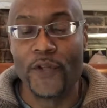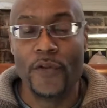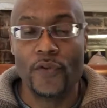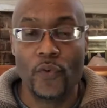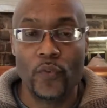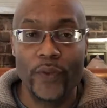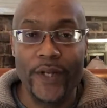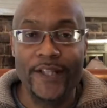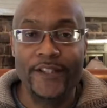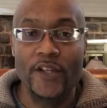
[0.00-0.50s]
The
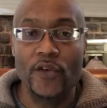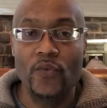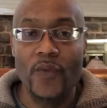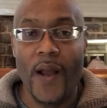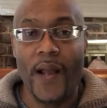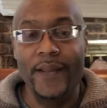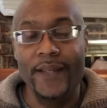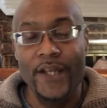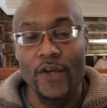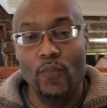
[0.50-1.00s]
reason
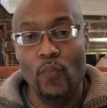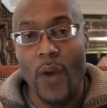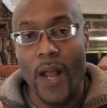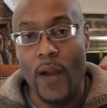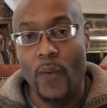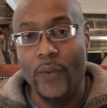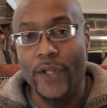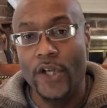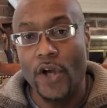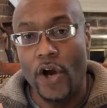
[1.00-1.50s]
why
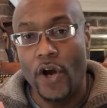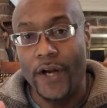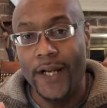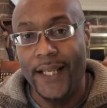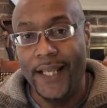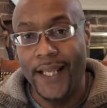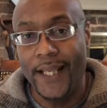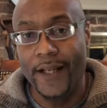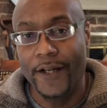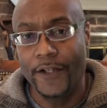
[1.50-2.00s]
we are
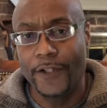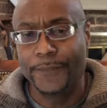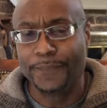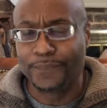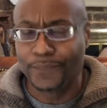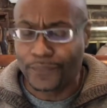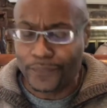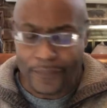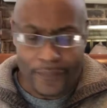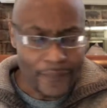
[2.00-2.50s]
here
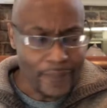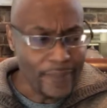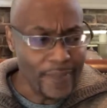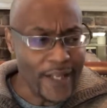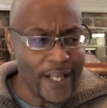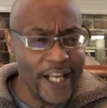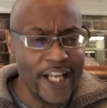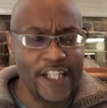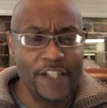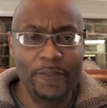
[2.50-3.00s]

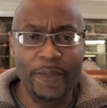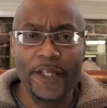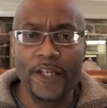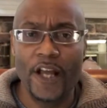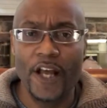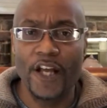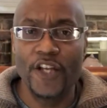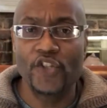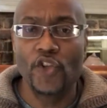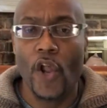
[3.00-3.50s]
is
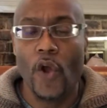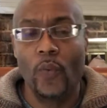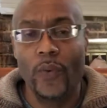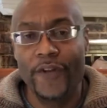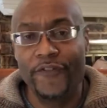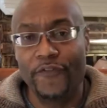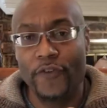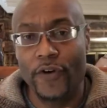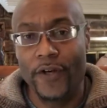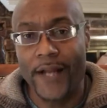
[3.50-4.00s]
because we
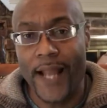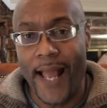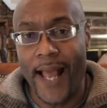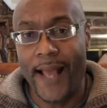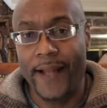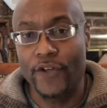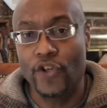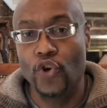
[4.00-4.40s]
forgot